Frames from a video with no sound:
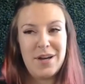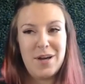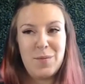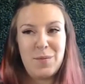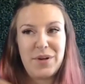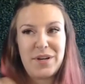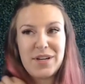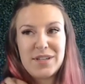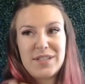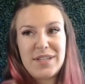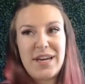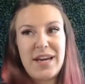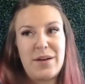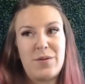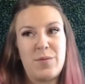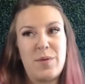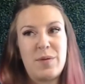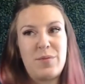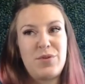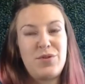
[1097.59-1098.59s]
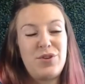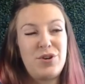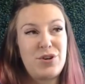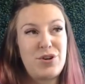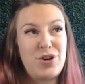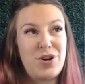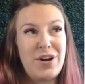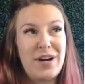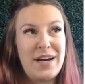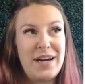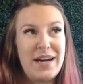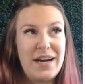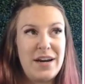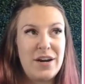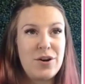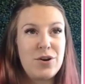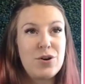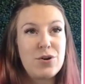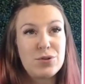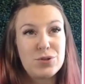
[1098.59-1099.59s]
Because again, remember, look, her
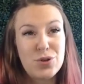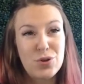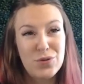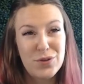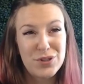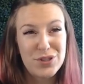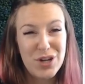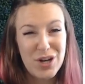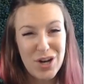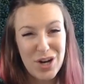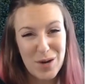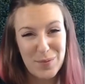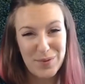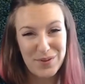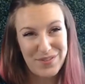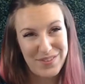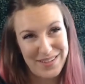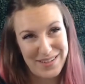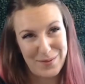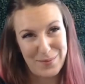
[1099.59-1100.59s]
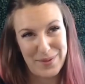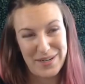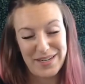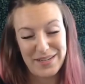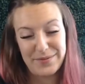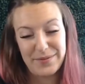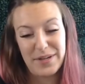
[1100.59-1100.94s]
hair goes over top of it a bit.